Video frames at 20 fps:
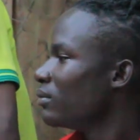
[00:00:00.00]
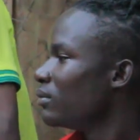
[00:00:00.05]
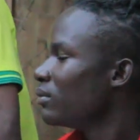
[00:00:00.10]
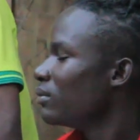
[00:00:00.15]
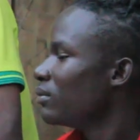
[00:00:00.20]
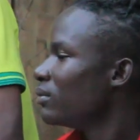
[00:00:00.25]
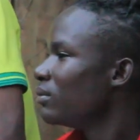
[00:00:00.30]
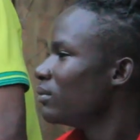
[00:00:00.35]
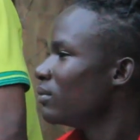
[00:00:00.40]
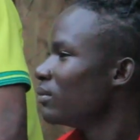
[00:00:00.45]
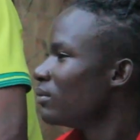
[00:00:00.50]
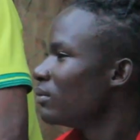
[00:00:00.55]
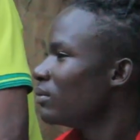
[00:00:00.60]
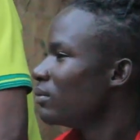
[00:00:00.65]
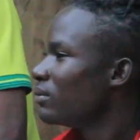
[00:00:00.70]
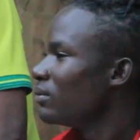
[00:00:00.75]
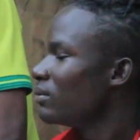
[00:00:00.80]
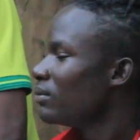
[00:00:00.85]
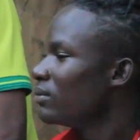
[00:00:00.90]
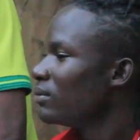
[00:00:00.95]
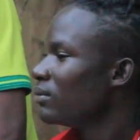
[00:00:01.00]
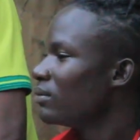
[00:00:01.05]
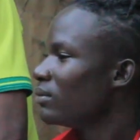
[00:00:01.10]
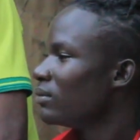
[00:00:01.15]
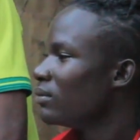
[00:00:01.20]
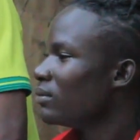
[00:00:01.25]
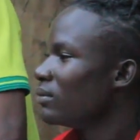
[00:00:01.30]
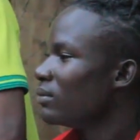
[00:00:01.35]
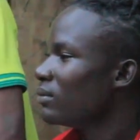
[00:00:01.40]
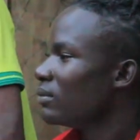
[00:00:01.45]

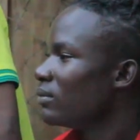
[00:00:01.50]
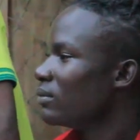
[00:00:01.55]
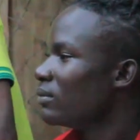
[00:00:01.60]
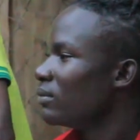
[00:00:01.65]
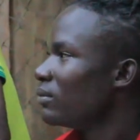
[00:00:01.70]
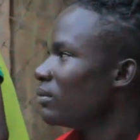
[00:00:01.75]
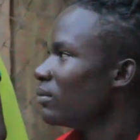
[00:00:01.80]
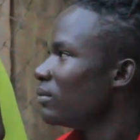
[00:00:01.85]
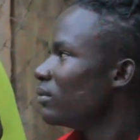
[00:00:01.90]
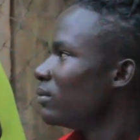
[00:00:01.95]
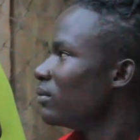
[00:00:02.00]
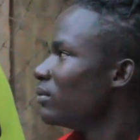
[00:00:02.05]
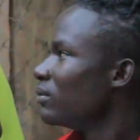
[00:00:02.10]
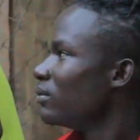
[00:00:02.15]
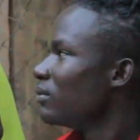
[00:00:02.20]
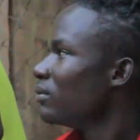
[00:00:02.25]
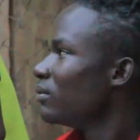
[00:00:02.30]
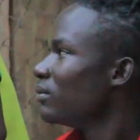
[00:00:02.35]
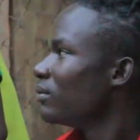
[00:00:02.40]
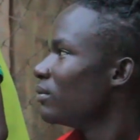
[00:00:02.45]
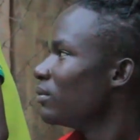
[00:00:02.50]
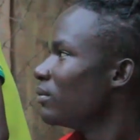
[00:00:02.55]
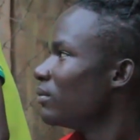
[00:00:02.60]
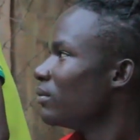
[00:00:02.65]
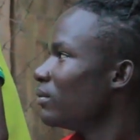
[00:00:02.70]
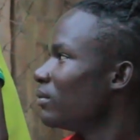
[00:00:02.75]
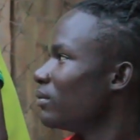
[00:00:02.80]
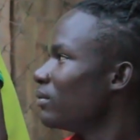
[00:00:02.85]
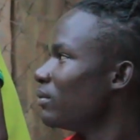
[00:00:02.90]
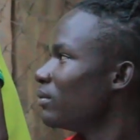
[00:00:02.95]

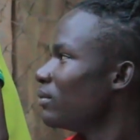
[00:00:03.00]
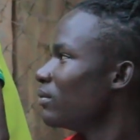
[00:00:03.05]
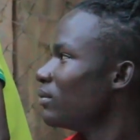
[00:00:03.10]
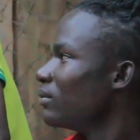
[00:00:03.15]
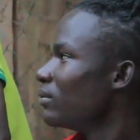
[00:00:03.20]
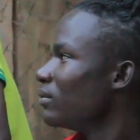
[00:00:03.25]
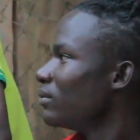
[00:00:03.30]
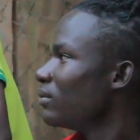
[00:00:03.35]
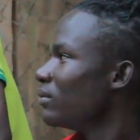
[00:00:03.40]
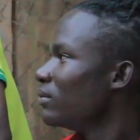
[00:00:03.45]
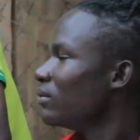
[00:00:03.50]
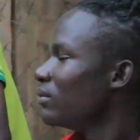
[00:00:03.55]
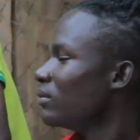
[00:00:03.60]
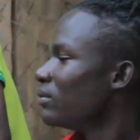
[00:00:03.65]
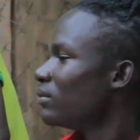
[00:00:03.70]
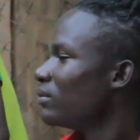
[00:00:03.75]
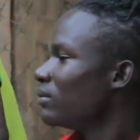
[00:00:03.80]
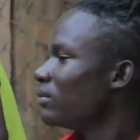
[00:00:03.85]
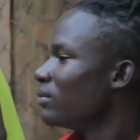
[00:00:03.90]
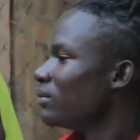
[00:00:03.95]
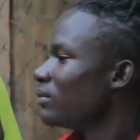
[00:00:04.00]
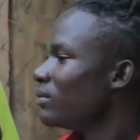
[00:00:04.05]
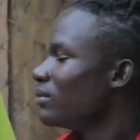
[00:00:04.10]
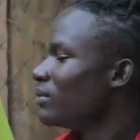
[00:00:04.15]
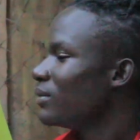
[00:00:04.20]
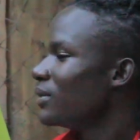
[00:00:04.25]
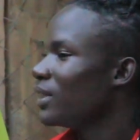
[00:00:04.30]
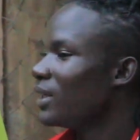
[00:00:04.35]
The person shown says nothing.